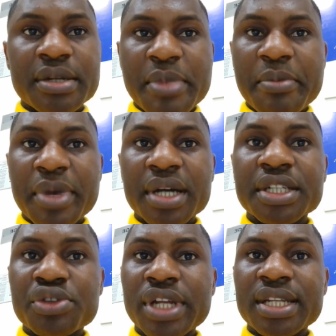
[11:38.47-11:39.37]
Remember,
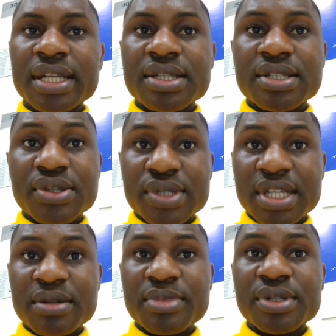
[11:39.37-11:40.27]
the United
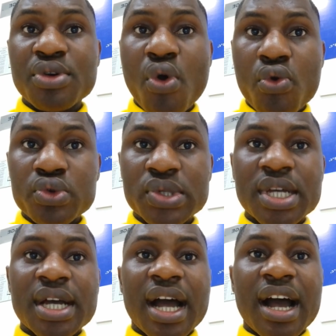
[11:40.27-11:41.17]
Sustainable
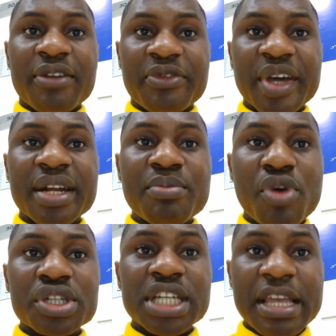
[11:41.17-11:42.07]
Goals are very
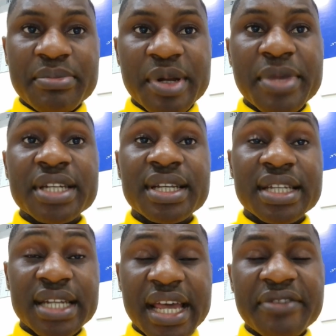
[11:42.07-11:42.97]
much implemented
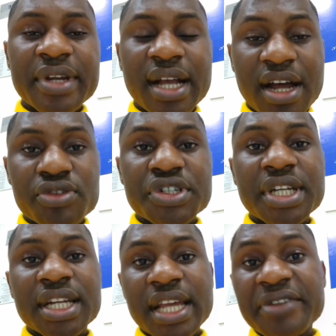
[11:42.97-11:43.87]
in every country
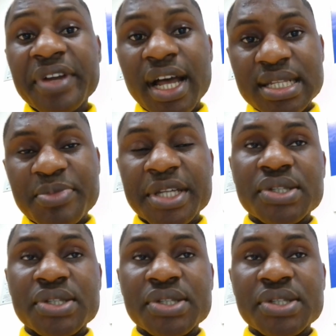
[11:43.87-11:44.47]
and every aspect.